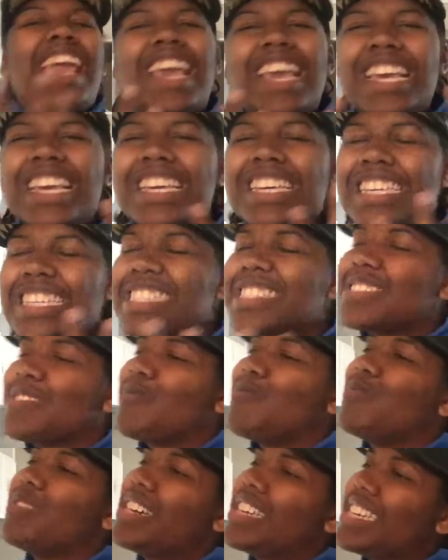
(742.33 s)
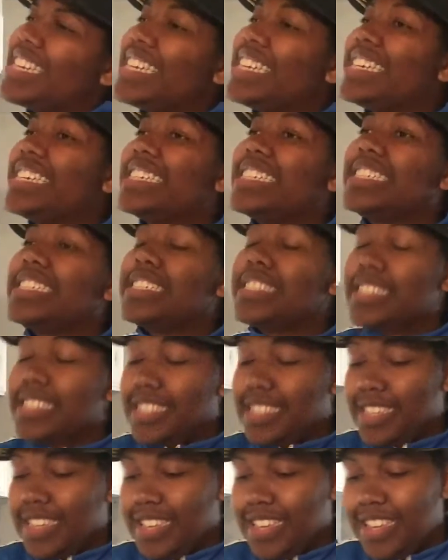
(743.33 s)
eight. What
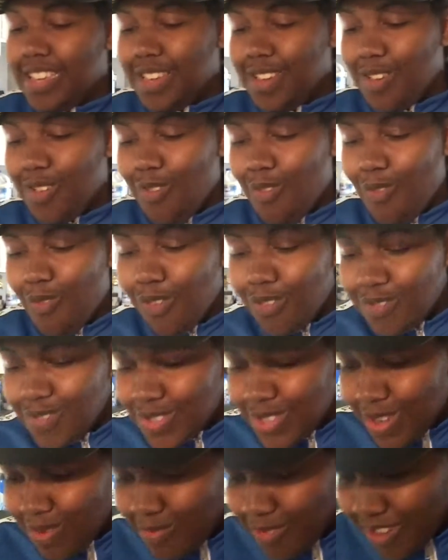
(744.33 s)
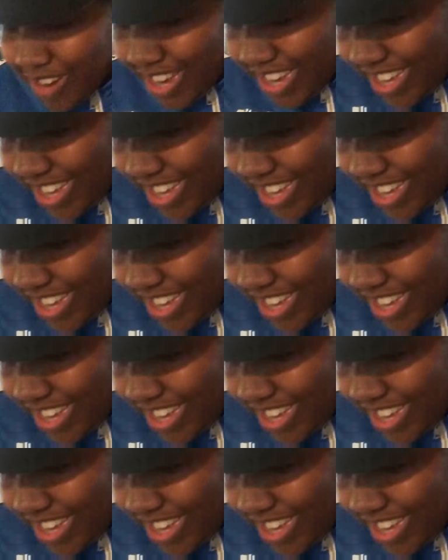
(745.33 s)
is? What was number